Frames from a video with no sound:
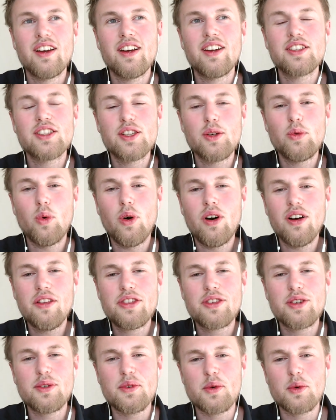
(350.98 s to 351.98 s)
you
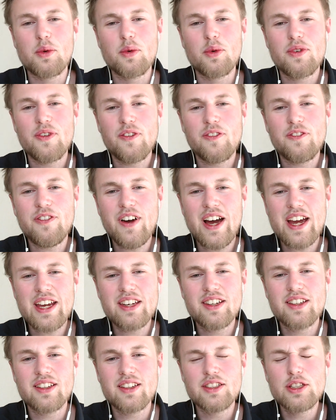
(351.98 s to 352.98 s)
want to
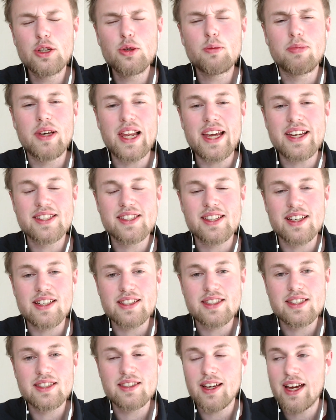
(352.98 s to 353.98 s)
find new
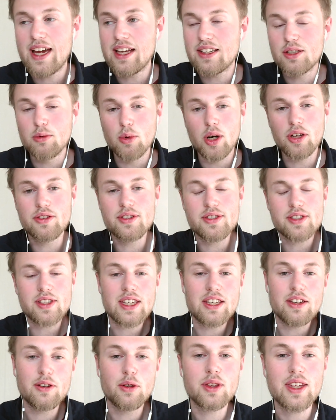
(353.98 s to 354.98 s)
places and you want to
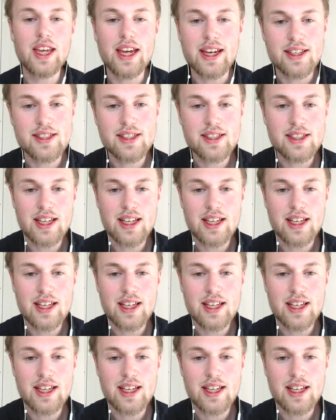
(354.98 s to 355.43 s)
see new things.